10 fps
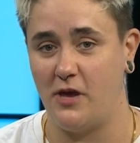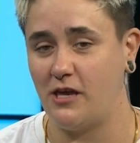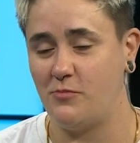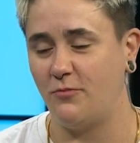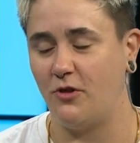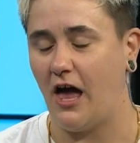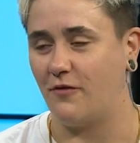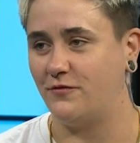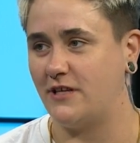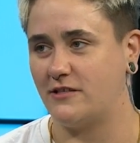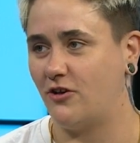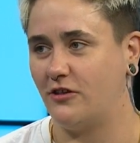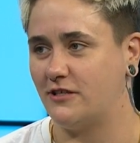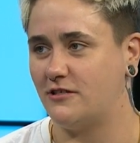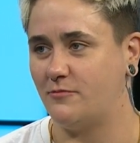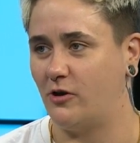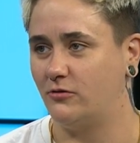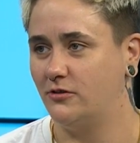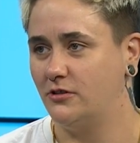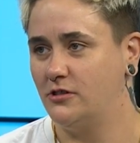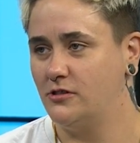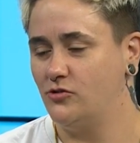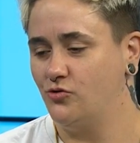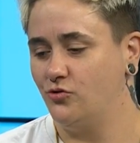making people laugh. That's all that's about. And then